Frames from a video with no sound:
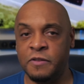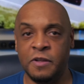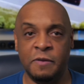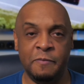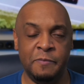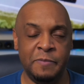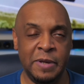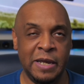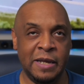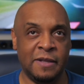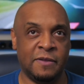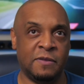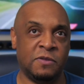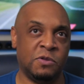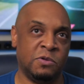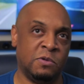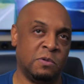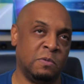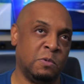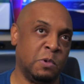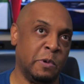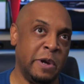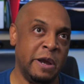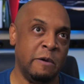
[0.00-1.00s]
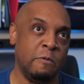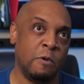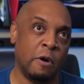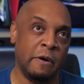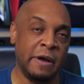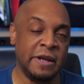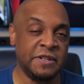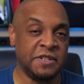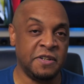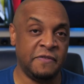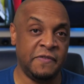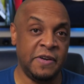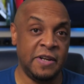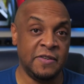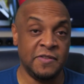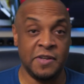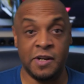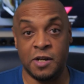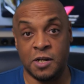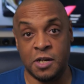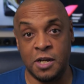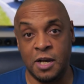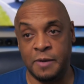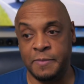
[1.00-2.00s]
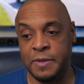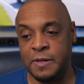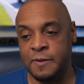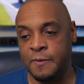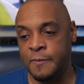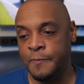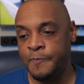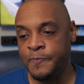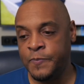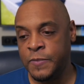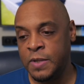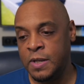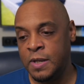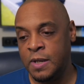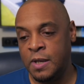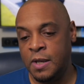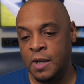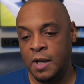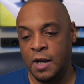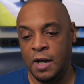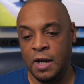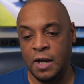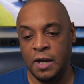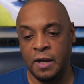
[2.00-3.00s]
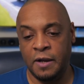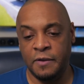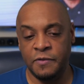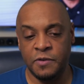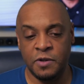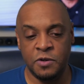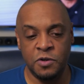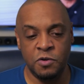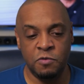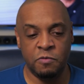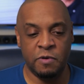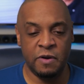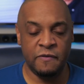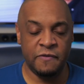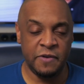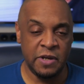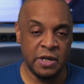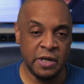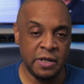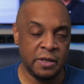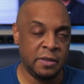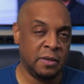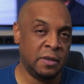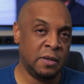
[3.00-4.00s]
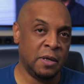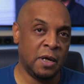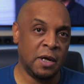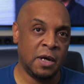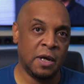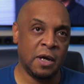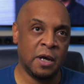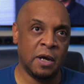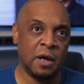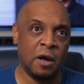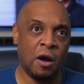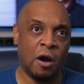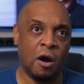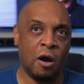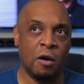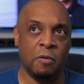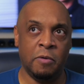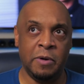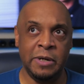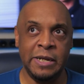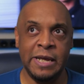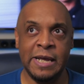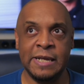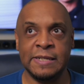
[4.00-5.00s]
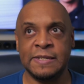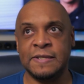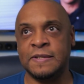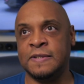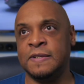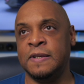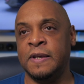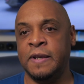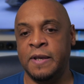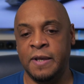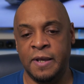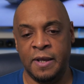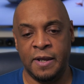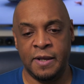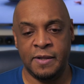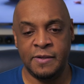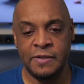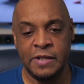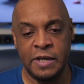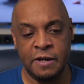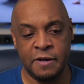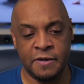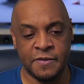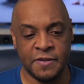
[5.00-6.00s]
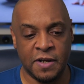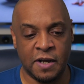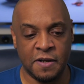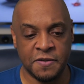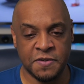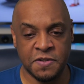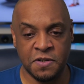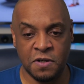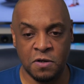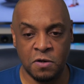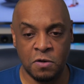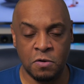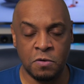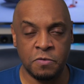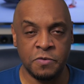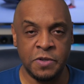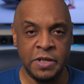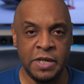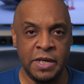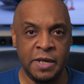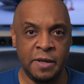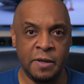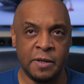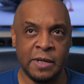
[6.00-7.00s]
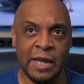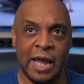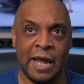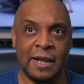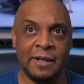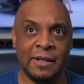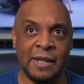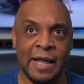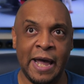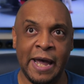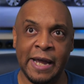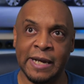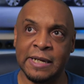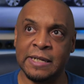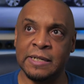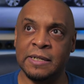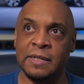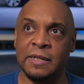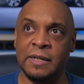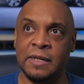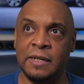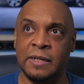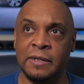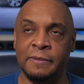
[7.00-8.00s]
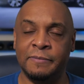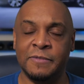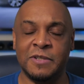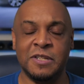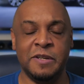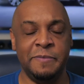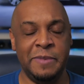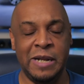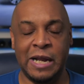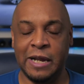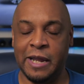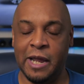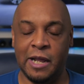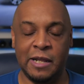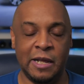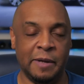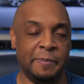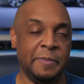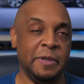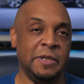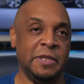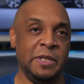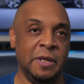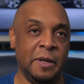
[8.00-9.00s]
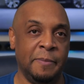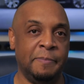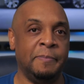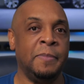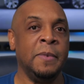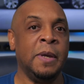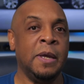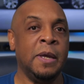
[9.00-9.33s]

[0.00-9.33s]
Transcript: the big 3-row SUVs that are coming, the new Rivian R1S. There's also the Cadillac, excuse me, not Cadillac, but the